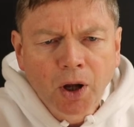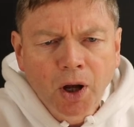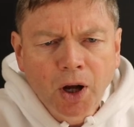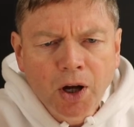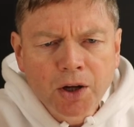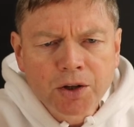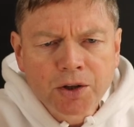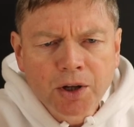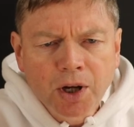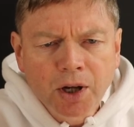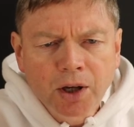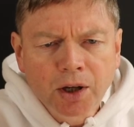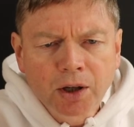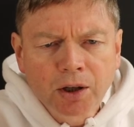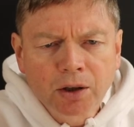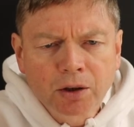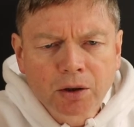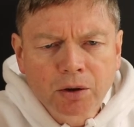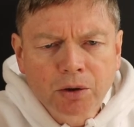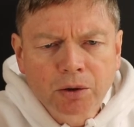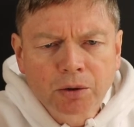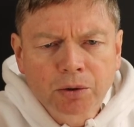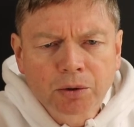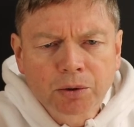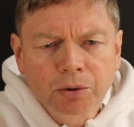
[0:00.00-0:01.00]
I say,
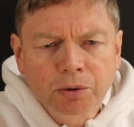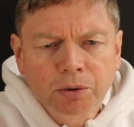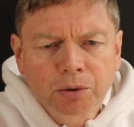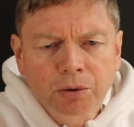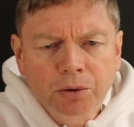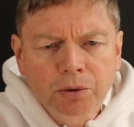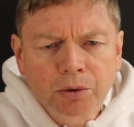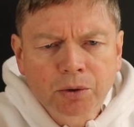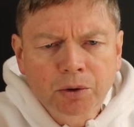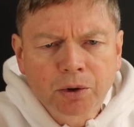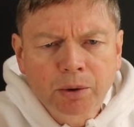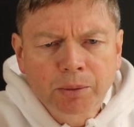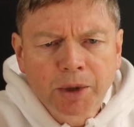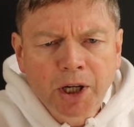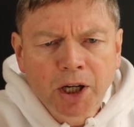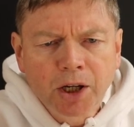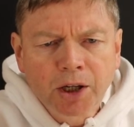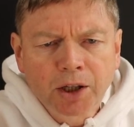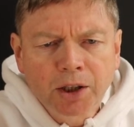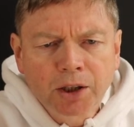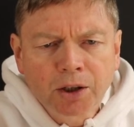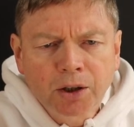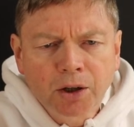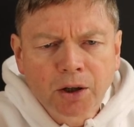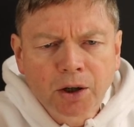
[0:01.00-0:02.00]
You are
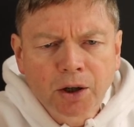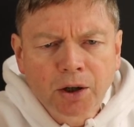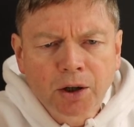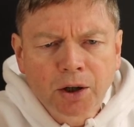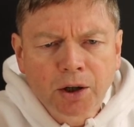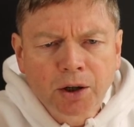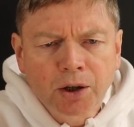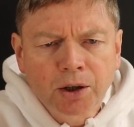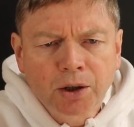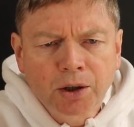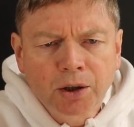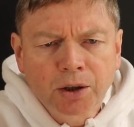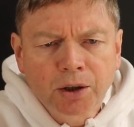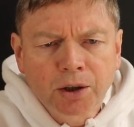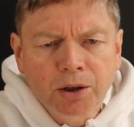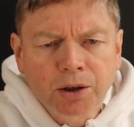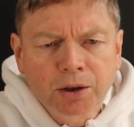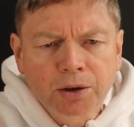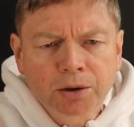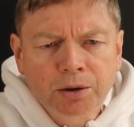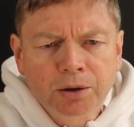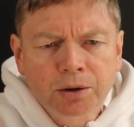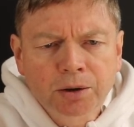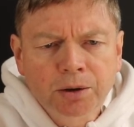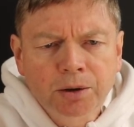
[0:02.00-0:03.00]
my
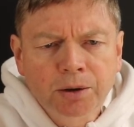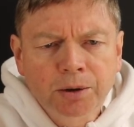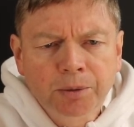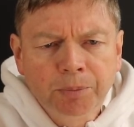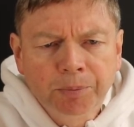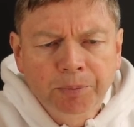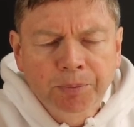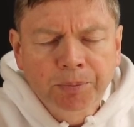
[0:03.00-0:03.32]
God.